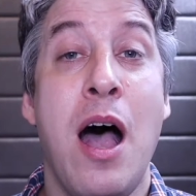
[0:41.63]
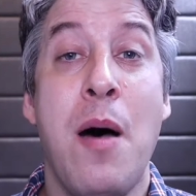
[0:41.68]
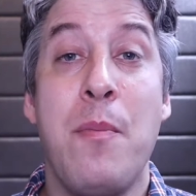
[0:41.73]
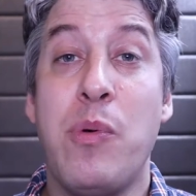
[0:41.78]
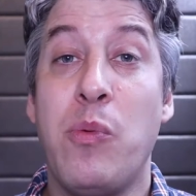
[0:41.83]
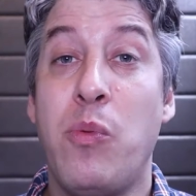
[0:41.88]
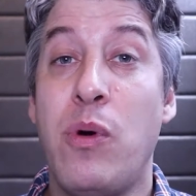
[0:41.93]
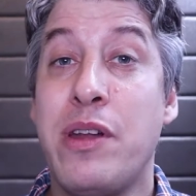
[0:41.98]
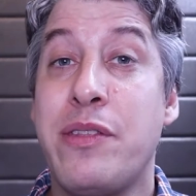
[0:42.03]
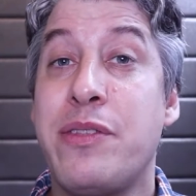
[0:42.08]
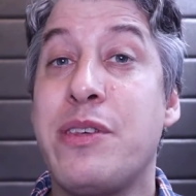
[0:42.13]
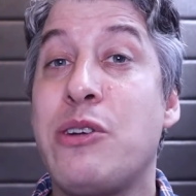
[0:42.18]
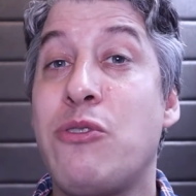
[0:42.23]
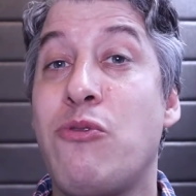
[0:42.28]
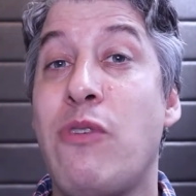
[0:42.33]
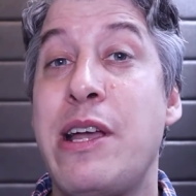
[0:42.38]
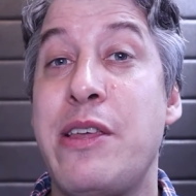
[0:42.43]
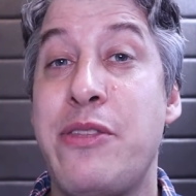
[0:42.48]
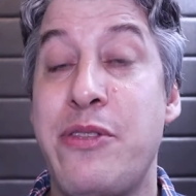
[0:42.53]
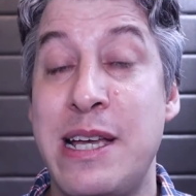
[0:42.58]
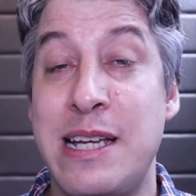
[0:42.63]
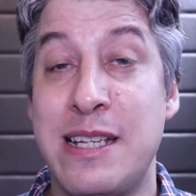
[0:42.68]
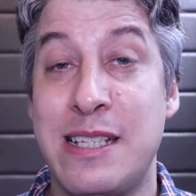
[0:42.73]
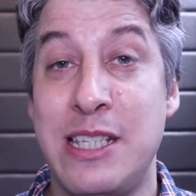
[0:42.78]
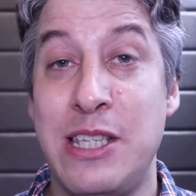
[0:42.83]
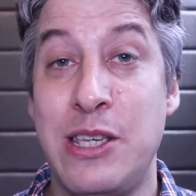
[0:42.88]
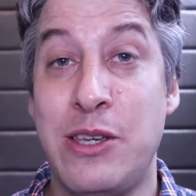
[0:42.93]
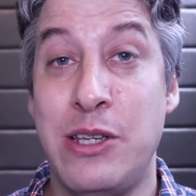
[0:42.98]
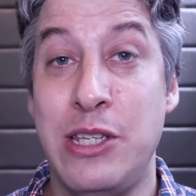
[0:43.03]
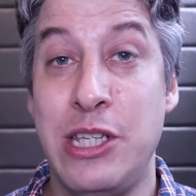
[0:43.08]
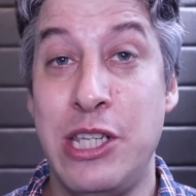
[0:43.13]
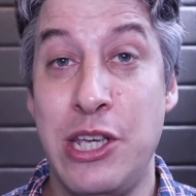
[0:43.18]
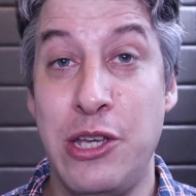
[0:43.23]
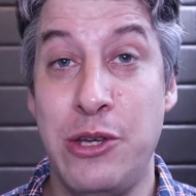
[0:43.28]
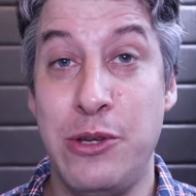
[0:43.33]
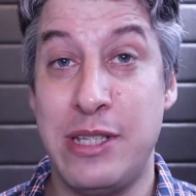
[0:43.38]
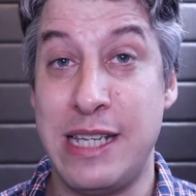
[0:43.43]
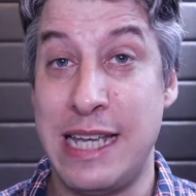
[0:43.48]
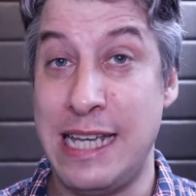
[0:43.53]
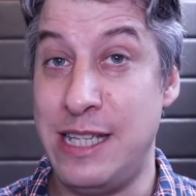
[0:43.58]
But one of the great things that you can
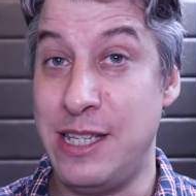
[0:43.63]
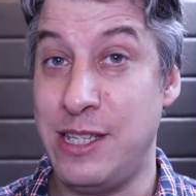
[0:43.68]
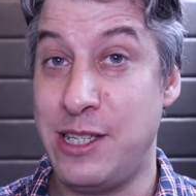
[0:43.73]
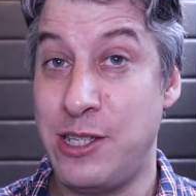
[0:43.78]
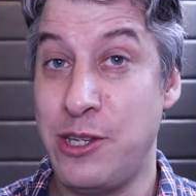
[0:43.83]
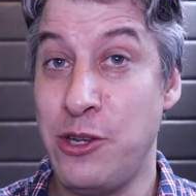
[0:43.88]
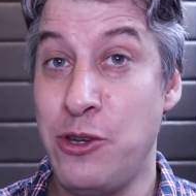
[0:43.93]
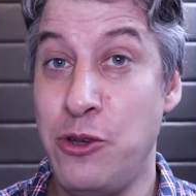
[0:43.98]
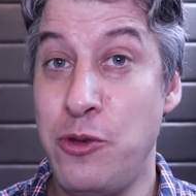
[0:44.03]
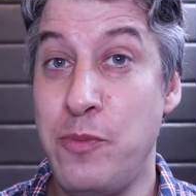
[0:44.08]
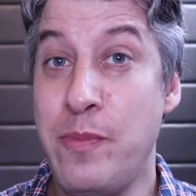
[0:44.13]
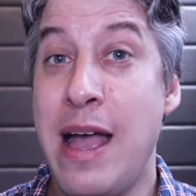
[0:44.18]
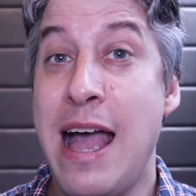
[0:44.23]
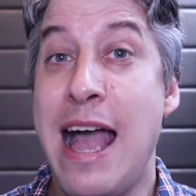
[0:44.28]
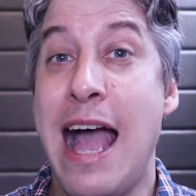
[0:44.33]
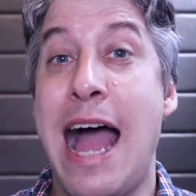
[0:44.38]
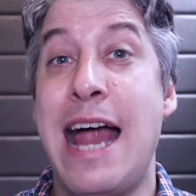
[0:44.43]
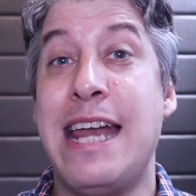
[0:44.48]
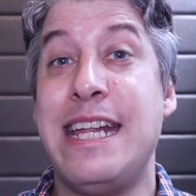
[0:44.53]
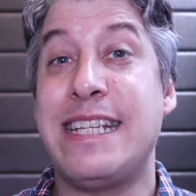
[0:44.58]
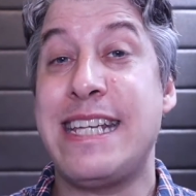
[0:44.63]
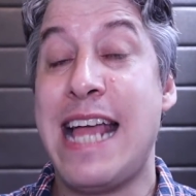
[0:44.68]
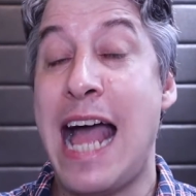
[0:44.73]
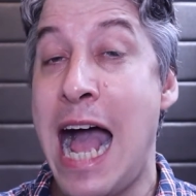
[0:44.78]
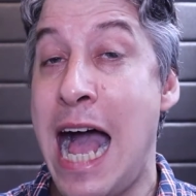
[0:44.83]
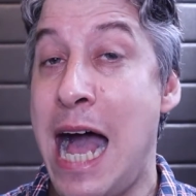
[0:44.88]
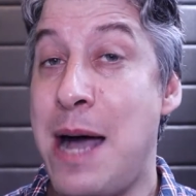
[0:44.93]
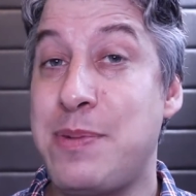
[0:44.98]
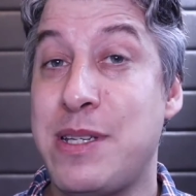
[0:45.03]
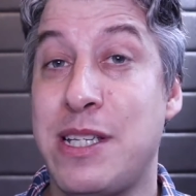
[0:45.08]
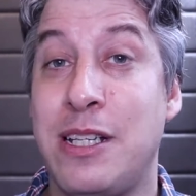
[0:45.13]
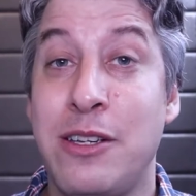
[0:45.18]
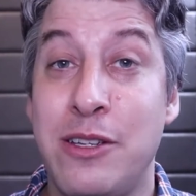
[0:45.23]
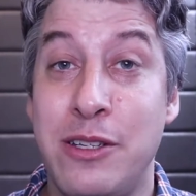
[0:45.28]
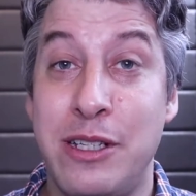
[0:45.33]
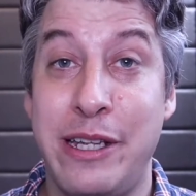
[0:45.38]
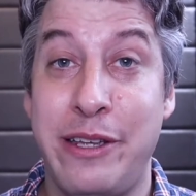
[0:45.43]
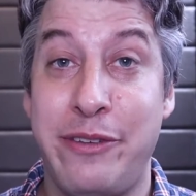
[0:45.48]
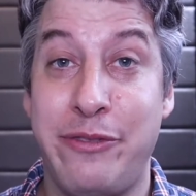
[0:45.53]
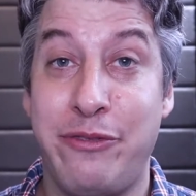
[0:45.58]
use in Zoom, and it's
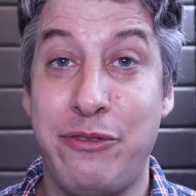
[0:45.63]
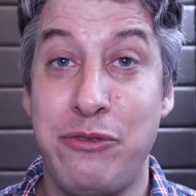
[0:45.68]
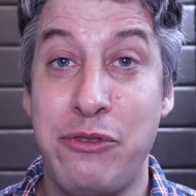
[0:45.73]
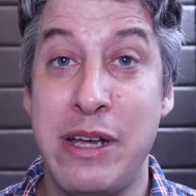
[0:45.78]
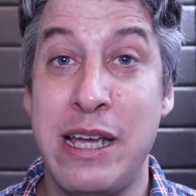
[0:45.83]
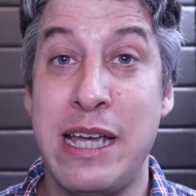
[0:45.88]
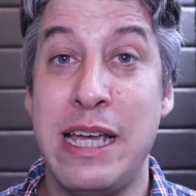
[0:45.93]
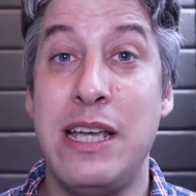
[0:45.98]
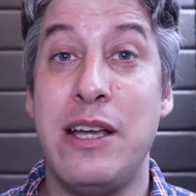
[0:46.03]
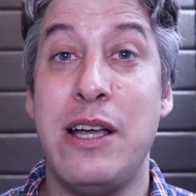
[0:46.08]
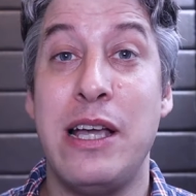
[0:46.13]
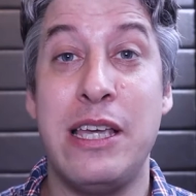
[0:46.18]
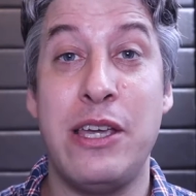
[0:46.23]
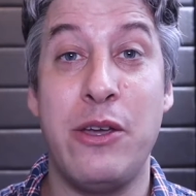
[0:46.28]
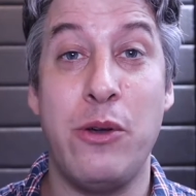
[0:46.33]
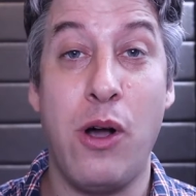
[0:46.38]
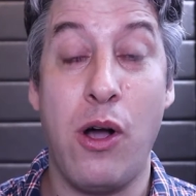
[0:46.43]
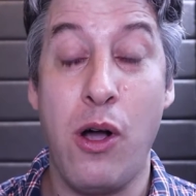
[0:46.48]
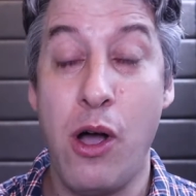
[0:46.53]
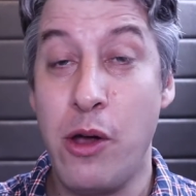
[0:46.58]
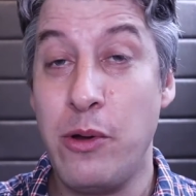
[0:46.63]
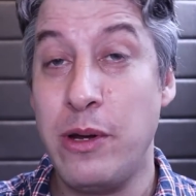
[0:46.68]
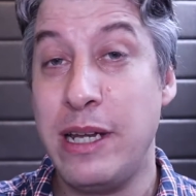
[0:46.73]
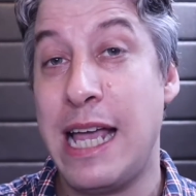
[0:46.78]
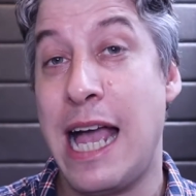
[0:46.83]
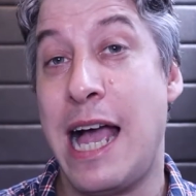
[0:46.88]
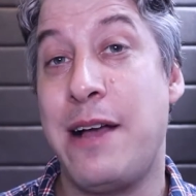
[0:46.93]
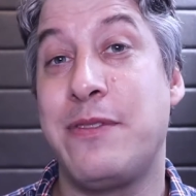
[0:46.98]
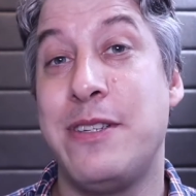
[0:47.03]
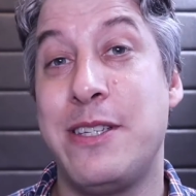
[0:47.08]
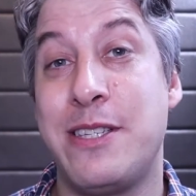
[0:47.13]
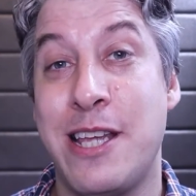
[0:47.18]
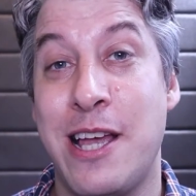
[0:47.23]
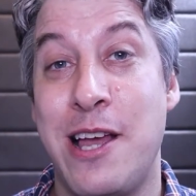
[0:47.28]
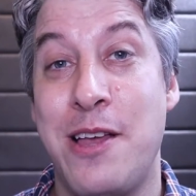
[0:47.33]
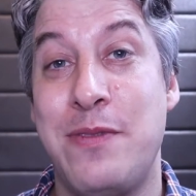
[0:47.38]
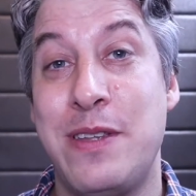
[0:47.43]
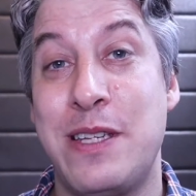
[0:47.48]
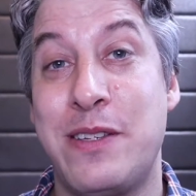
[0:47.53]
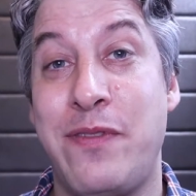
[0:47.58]
absolutely free, you only have to
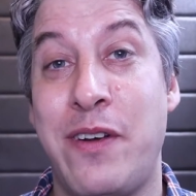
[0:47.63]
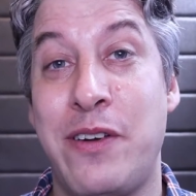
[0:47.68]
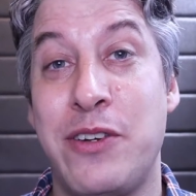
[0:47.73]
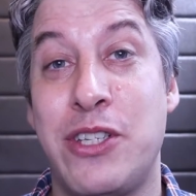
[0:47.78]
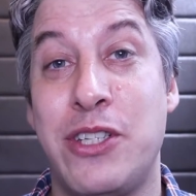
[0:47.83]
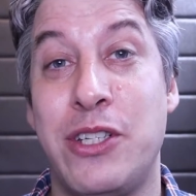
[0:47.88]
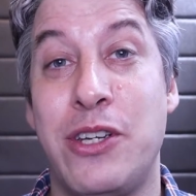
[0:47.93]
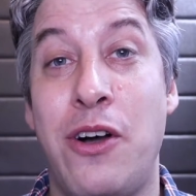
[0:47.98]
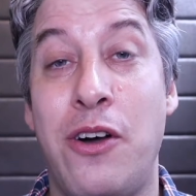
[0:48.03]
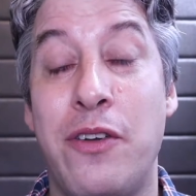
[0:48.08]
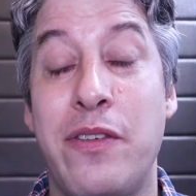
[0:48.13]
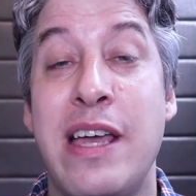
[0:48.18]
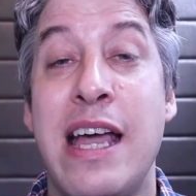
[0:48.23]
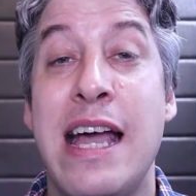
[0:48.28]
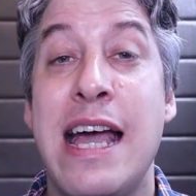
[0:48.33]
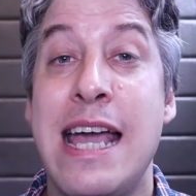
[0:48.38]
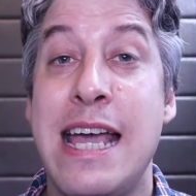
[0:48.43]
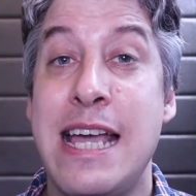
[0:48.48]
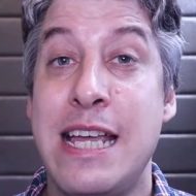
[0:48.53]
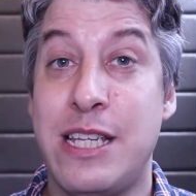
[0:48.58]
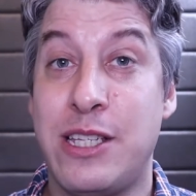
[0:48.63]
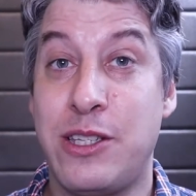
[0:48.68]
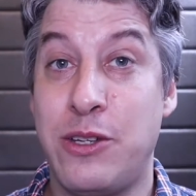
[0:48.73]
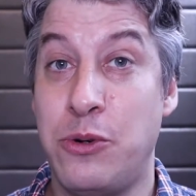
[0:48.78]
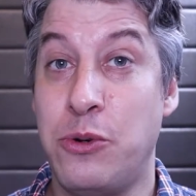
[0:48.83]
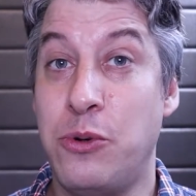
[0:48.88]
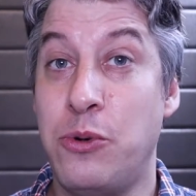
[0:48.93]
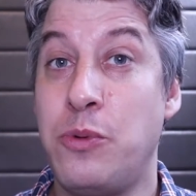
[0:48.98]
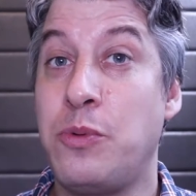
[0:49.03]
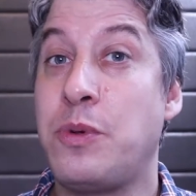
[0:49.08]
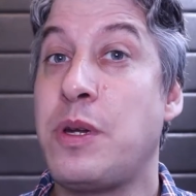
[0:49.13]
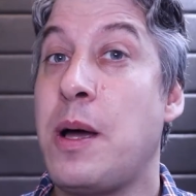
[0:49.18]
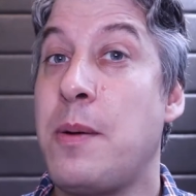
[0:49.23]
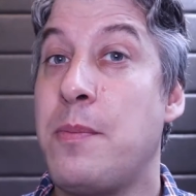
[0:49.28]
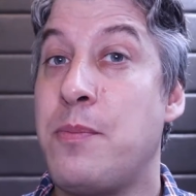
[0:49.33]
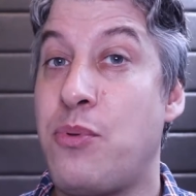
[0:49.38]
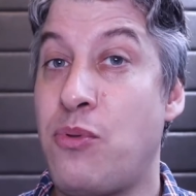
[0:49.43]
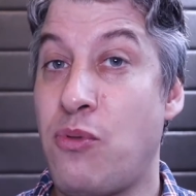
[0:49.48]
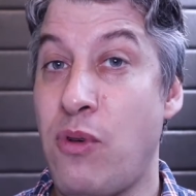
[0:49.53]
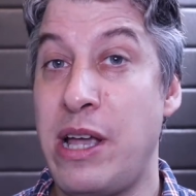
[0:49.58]
turn this function on, it's called
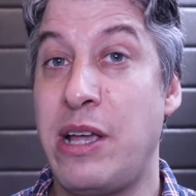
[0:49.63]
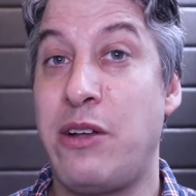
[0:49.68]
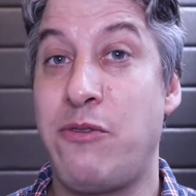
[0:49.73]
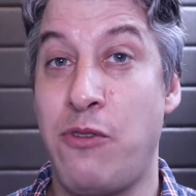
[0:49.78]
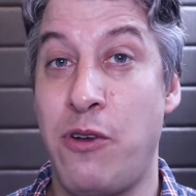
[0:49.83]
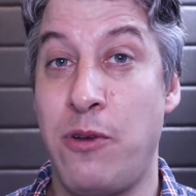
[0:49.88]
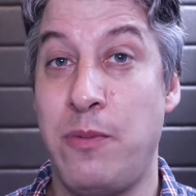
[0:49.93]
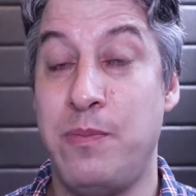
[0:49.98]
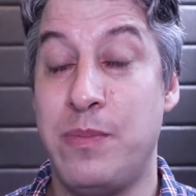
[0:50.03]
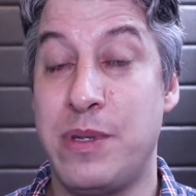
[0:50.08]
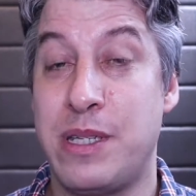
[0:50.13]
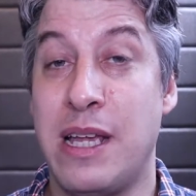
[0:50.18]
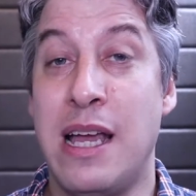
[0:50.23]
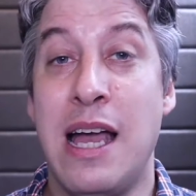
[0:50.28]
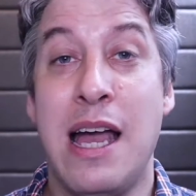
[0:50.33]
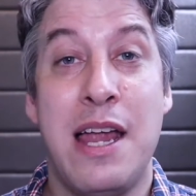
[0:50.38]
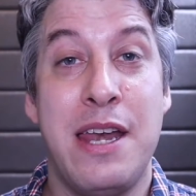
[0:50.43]
break rooms.